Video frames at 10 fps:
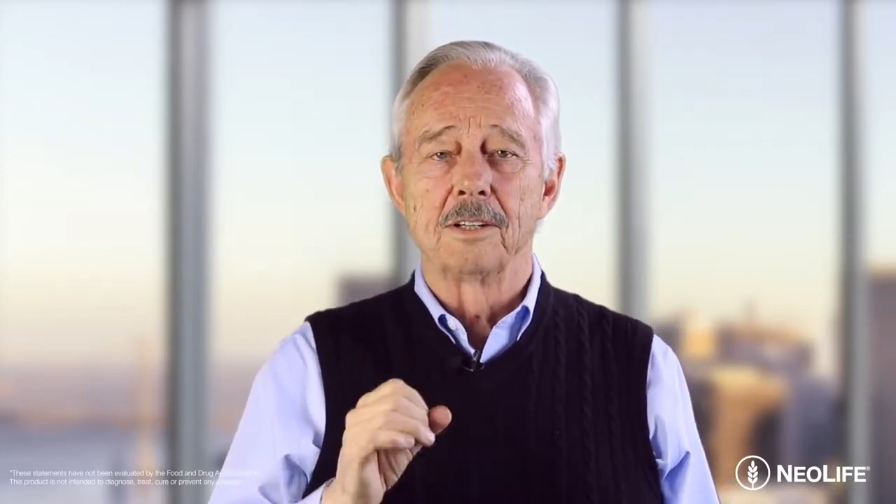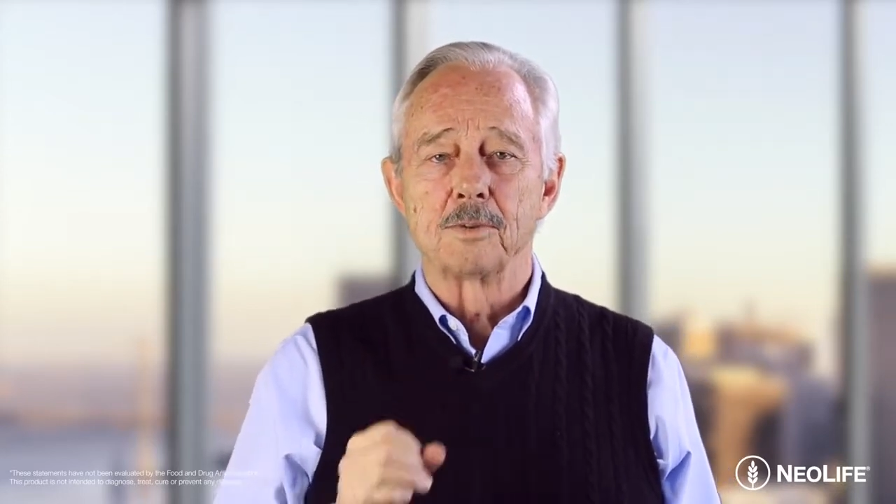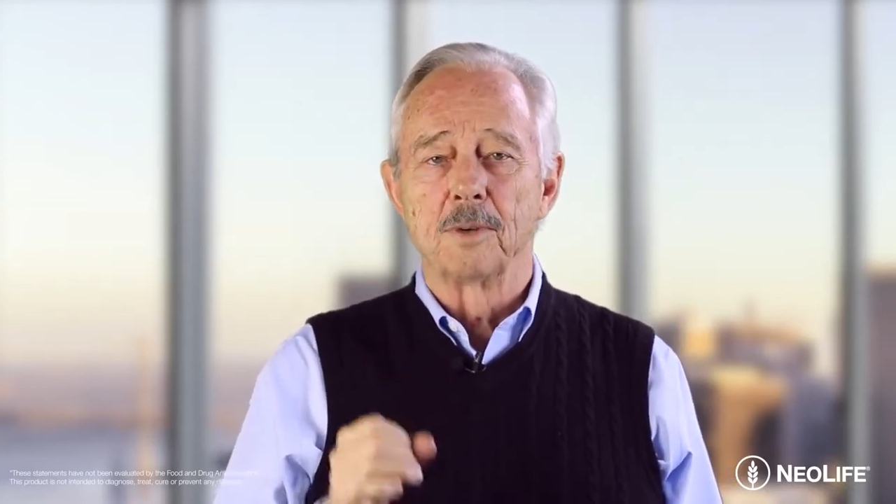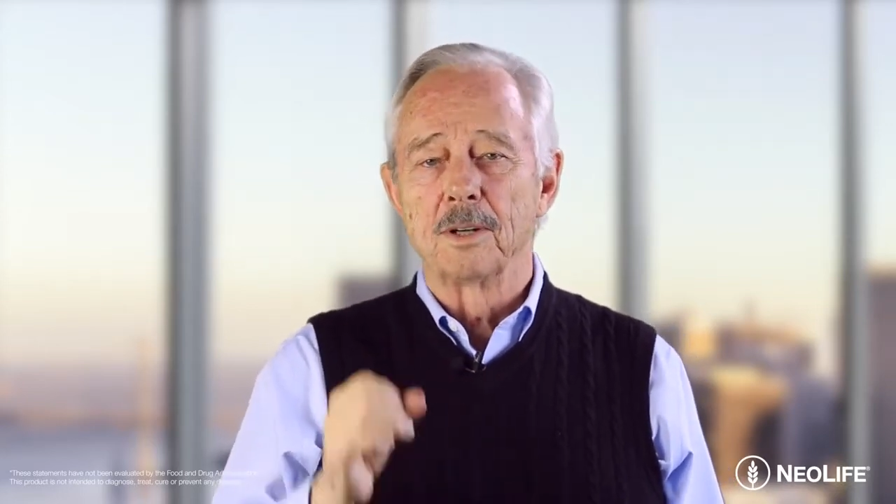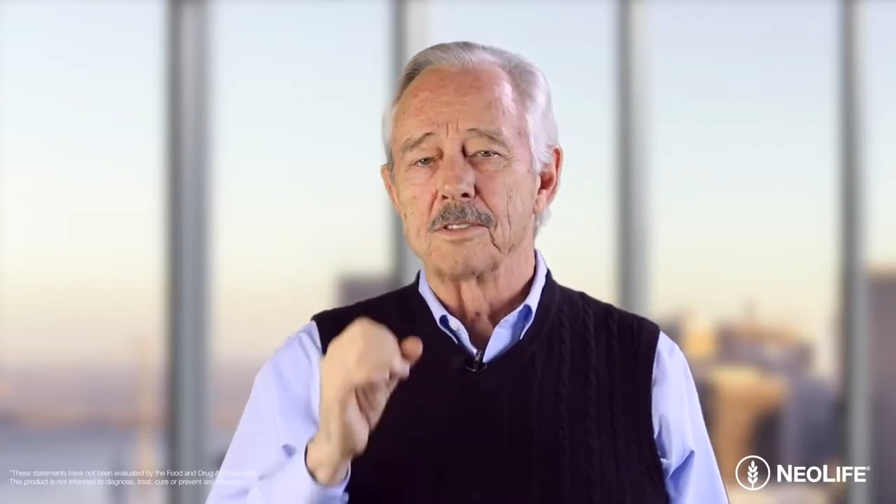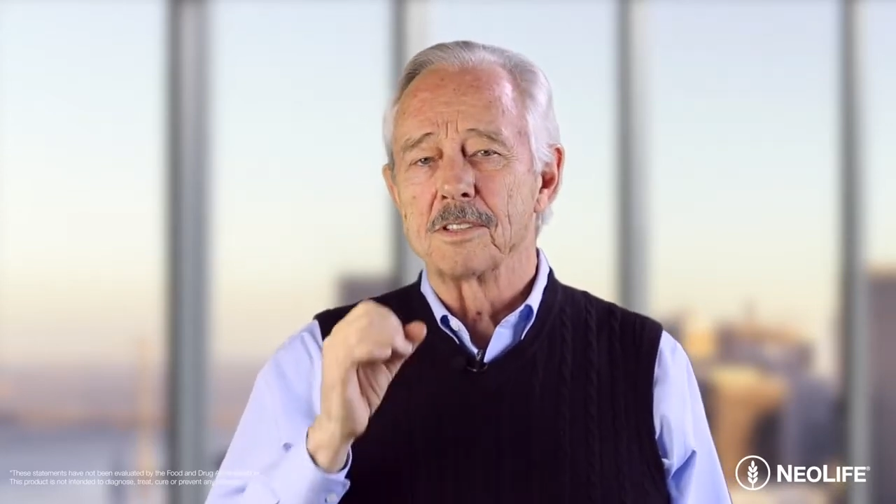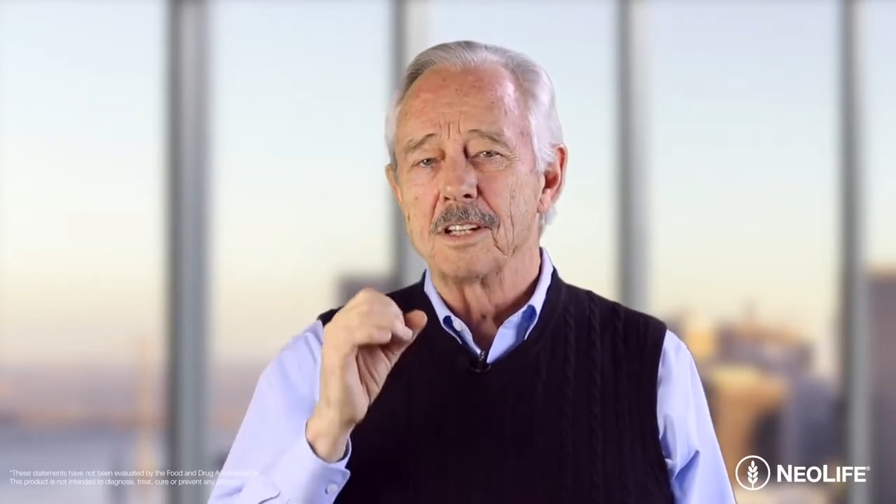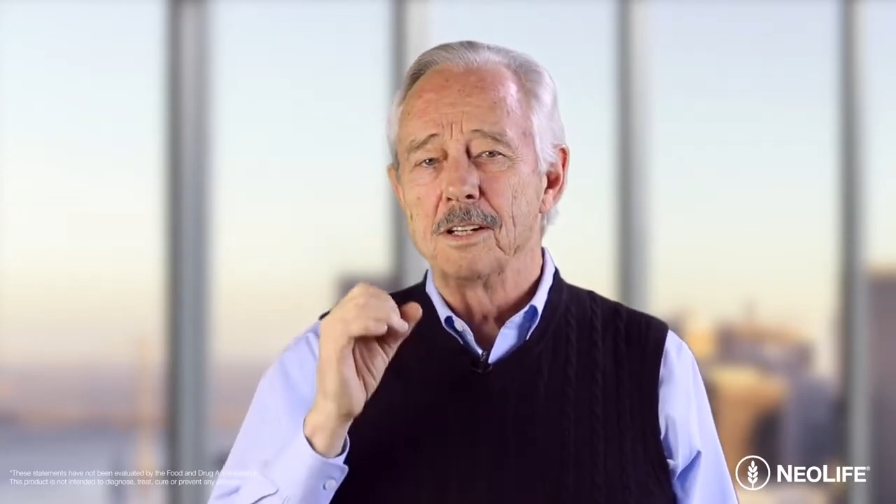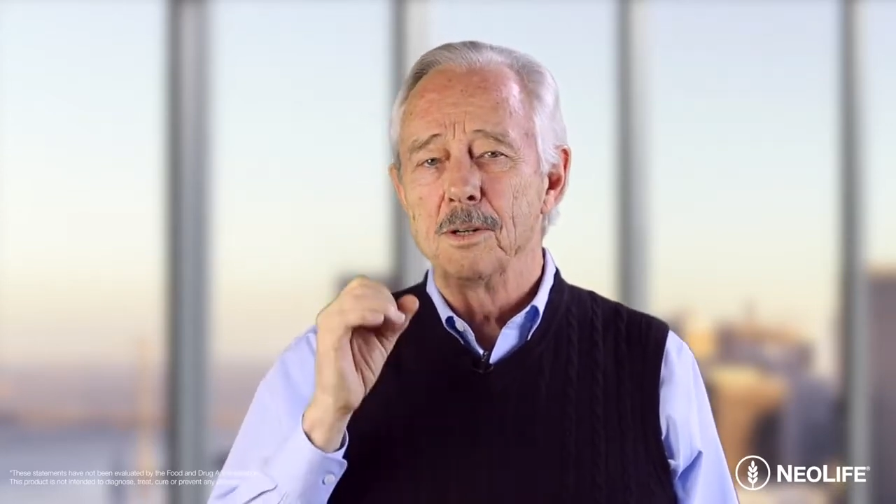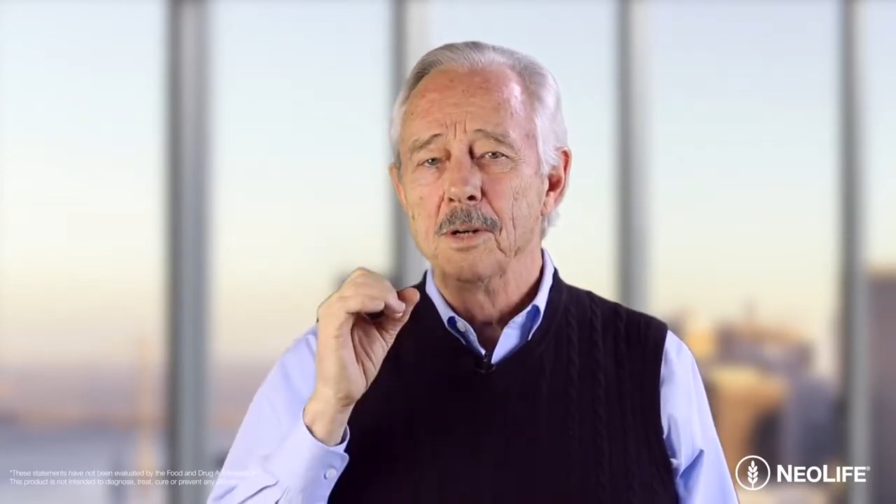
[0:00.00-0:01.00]
cells work,
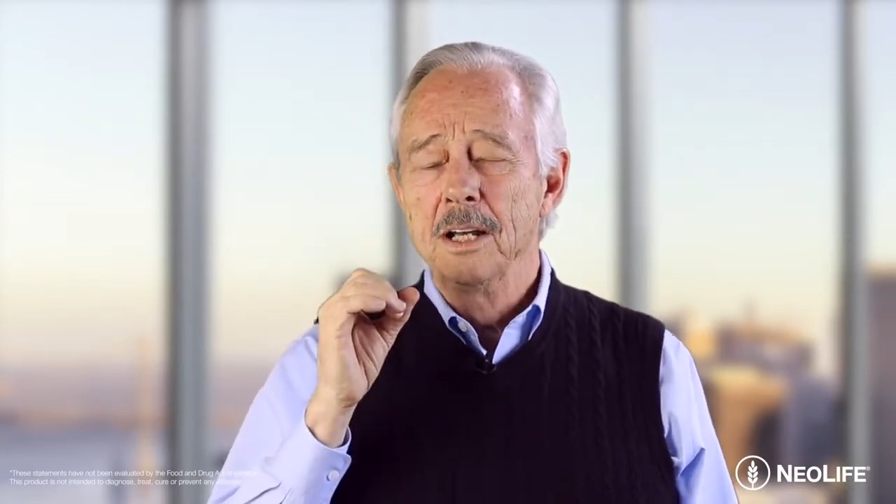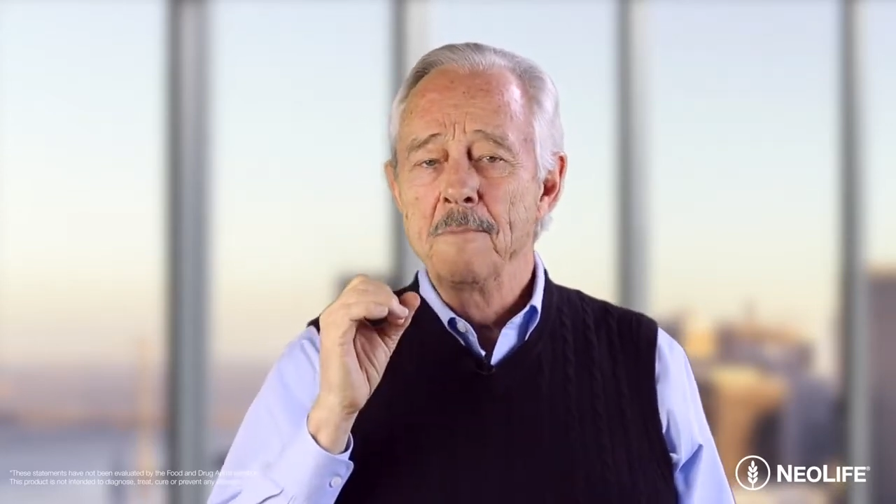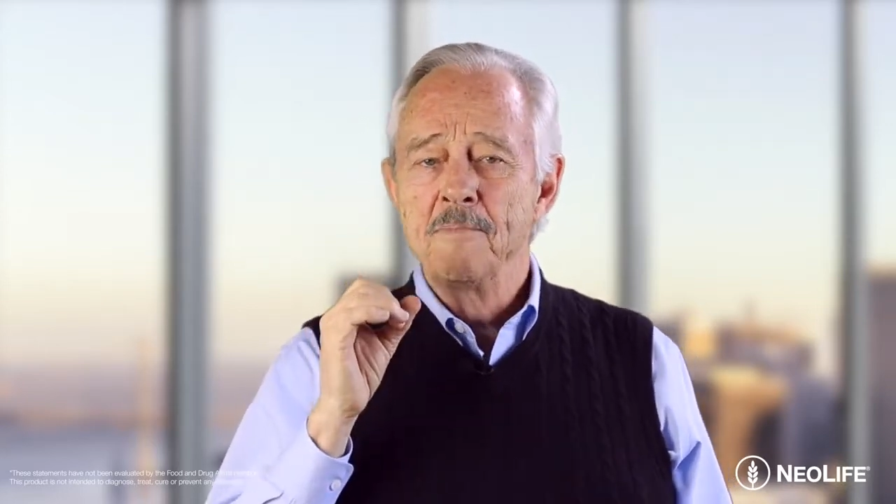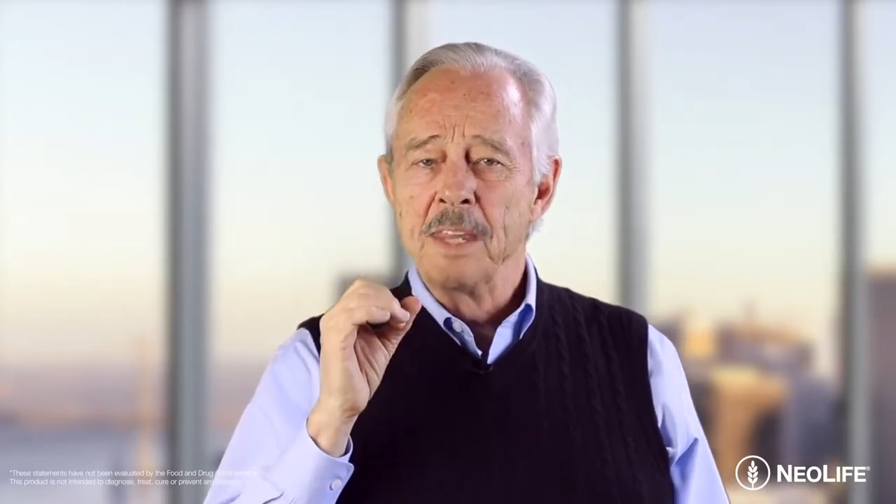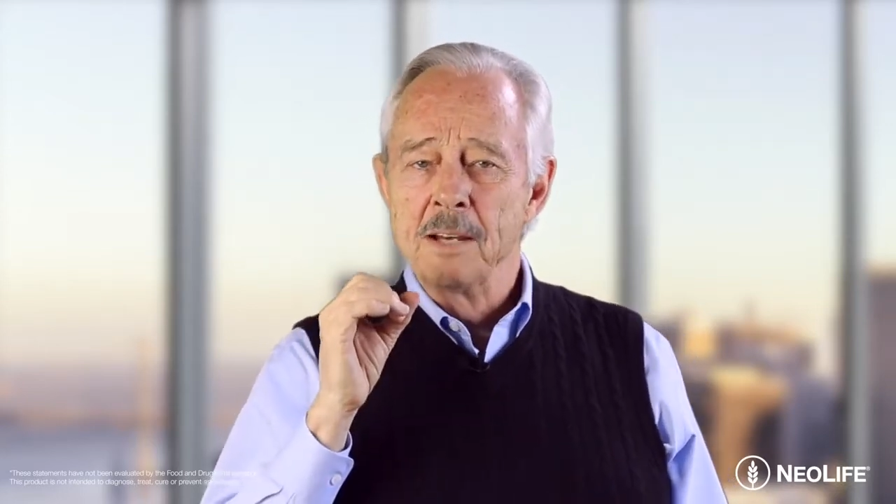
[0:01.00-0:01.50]
so